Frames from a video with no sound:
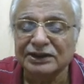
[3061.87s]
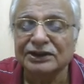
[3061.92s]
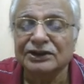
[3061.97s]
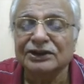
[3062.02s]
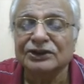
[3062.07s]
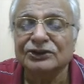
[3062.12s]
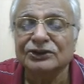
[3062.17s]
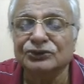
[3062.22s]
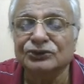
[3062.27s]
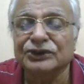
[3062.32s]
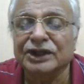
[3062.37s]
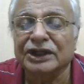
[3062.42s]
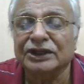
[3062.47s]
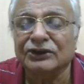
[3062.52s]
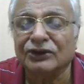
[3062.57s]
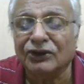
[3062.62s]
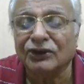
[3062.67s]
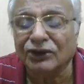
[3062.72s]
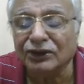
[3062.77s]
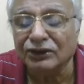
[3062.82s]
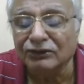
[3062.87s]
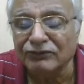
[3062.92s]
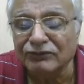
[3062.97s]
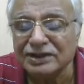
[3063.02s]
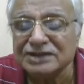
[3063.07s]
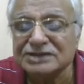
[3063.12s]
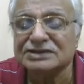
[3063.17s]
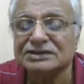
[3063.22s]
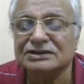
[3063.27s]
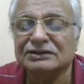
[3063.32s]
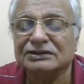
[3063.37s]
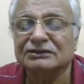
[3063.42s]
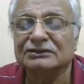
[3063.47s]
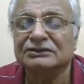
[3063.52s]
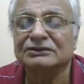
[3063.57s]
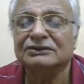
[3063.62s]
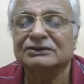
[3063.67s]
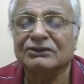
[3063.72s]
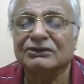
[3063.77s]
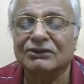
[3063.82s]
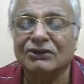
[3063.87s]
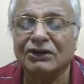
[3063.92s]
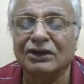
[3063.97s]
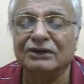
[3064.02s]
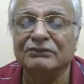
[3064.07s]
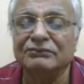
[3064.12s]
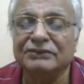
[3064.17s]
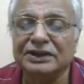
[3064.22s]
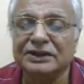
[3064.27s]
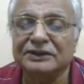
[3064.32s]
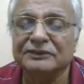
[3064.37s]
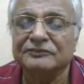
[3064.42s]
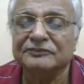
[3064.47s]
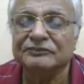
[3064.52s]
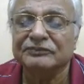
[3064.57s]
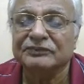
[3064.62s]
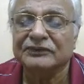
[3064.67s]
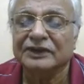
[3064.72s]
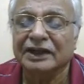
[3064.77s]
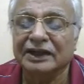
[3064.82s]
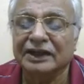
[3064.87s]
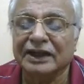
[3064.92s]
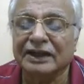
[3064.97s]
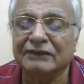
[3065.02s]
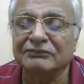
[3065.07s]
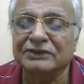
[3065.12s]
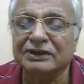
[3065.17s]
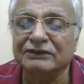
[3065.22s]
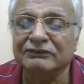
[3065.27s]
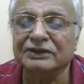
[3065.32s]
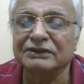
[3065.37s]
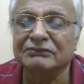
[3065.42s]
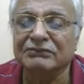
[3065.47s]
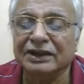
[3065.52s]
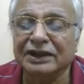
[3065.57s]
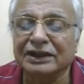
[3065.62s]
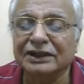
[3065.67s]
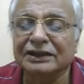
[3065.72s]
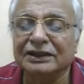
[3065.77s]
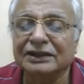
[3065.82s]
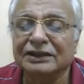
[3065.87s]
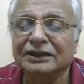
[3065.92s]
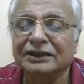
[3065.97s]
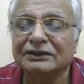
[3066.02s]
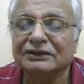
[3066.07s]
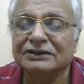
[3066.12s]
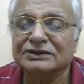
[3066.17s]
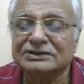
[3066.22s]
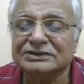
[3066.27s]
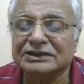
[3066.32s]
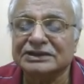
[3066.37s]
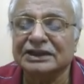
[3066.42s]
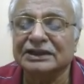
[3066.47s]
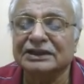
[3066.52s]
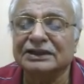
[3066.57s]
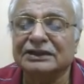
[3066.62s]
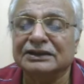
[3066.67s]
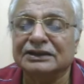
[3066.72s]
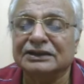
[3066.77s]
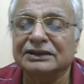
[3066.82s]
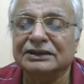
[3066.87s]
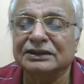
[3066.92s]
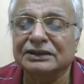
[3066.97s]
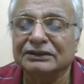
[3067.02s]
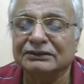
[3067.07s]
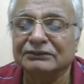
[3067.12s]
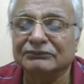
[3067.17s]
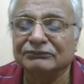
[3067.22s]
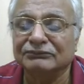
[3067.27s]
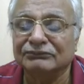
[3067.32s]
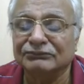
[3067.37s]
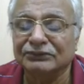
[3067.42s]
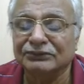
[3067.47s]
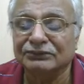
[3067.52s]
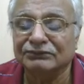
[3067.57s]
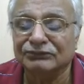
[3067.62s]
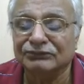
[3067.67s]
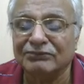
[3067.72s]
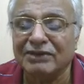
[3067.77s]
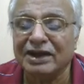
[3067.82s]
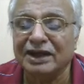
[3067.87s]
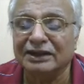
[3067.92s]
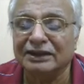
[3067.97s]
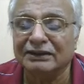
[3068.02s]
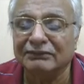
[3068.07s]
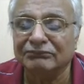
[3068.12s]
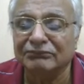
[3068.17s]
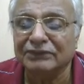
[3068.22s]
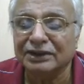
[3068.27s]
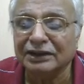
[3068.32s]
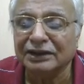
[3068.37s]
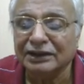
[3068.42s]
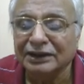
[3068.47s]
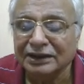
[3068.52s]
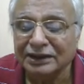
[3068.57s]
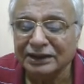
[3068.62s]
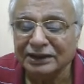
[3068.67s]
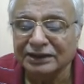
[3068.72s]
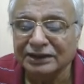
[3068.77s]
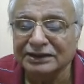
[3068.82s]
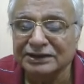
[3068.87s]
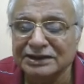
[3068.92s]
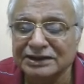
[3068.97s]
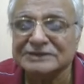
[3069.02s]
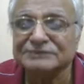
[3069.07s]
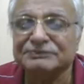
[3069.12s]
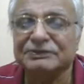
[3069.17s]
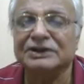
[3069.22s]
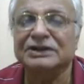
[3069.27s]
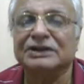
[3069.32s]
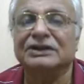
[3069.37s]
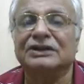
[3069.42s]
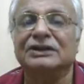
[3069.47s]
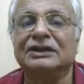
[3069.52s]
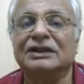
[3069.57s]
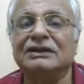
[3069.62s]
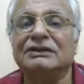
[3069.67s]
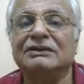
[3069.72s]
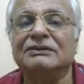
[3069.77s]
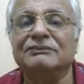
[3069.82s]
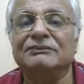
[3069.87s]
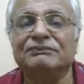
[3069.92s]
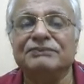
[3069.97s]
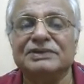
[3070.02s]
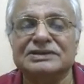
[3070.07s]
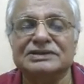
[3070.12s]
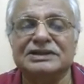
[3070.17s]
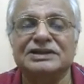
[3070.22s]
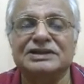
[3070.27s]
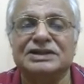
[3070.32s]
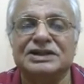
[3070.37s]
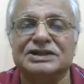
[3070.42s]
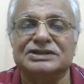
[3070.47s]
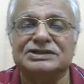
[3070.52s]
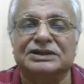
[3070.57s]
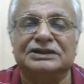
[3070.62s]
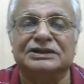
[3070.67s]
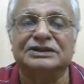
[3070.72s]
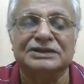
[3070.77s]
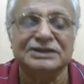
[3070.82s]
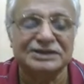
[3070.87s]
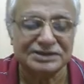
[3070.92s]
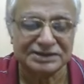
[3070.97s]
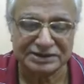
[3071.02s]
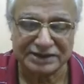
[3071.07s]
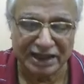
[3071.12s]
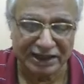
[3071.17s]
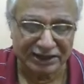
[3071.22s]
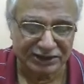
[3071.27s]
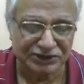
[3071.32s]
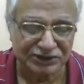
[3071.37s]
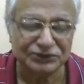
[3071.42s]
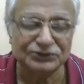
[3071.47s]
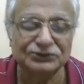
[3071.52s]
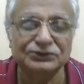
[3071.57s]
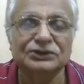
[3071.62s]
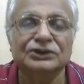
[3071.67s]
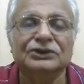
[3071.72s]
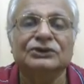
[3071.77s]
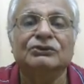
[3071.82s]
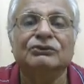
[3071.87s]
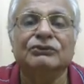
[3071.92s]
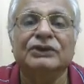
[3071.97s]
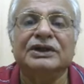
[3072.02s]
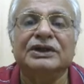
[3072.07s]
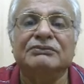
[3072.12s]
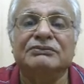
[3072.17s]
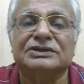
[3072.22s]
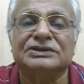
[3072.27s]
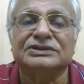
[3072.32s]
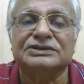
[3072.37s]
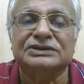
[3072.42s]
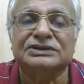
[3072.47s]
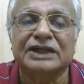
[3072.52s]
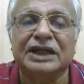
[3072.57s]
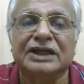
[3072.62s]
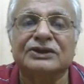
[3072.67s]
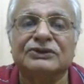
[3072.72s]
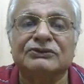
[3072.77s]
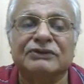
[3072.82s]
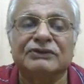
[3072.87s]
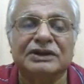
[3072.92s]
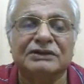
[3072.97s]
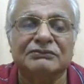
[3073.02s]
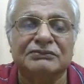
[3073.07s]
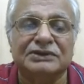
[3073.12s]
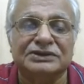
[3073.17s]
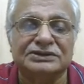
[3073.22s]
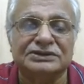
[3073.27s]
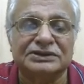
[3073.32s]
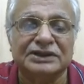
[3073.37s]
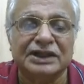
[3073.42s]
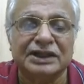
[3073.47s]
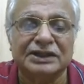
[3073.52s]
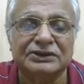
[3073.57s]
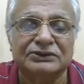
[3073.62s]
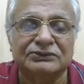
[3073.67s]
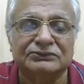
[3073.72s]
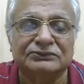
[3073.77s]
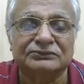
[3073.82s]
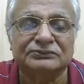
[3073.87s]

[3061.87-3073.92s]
you can always call me, and I am giving my cell mobile number in this particular presentation. Thank you very much. Thank you very much. Thank you.